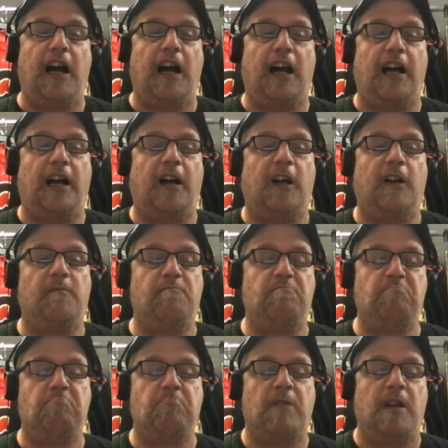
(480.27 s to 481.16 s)

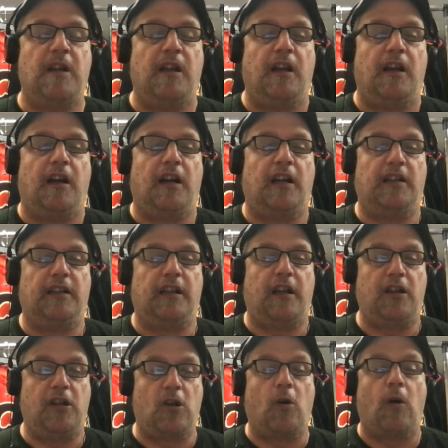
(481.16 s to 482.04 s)

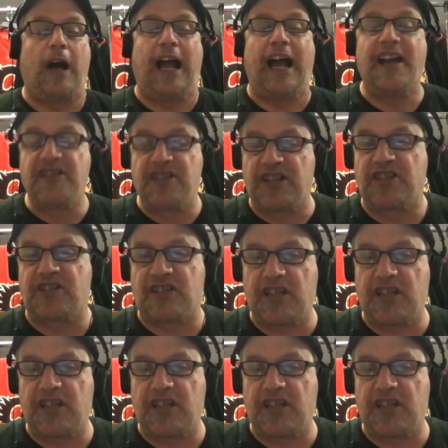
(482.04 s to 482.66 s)
As the